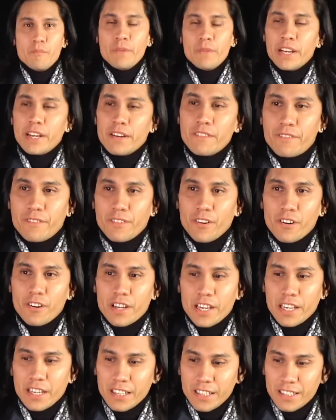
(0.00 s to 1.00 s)
Meeting
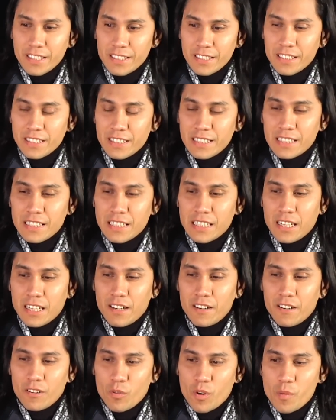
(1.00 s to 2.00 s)
Fergie.
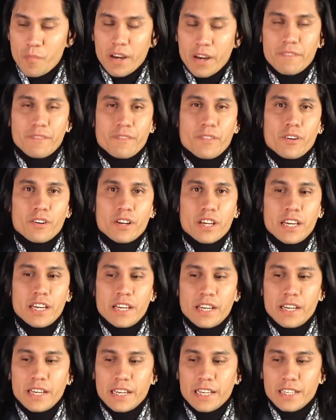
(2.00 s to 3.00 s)
We met
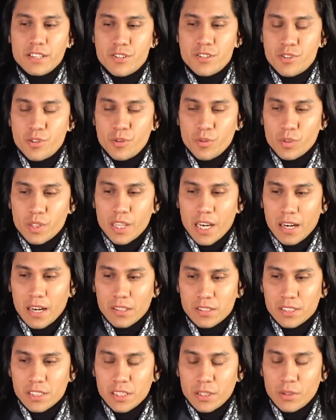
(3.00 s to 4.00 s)
Fergie in
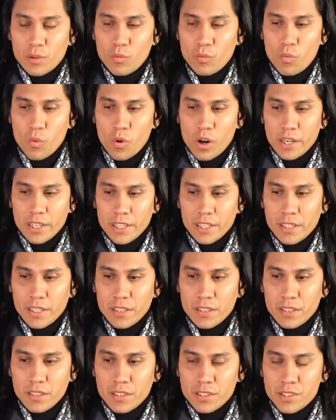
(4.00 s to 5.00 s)
2001,
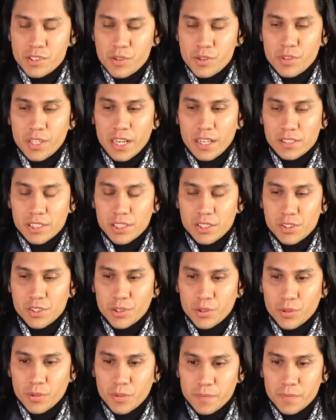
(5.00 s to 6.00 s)

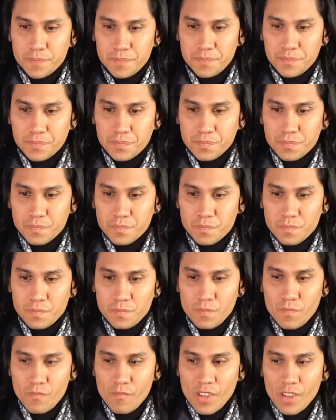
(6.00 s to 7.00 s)
2002.
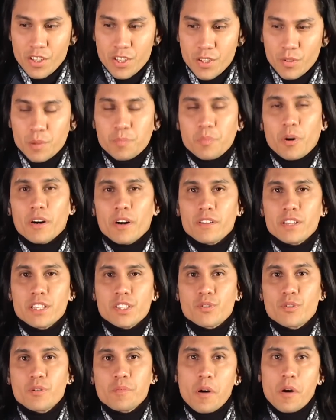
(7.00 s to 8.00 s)
She was part of
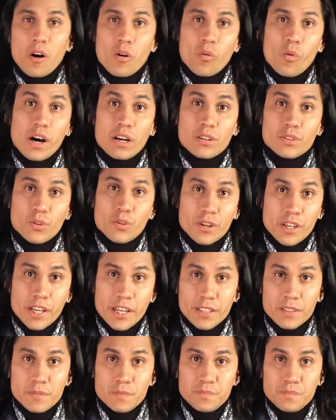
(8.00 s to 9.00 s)
this group called Wild
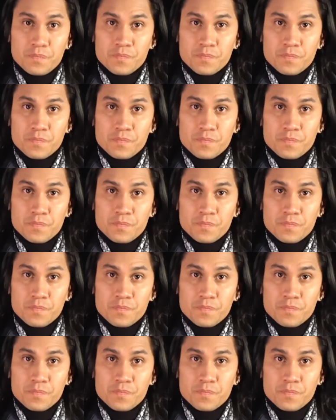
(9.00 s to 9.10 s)
Orchid.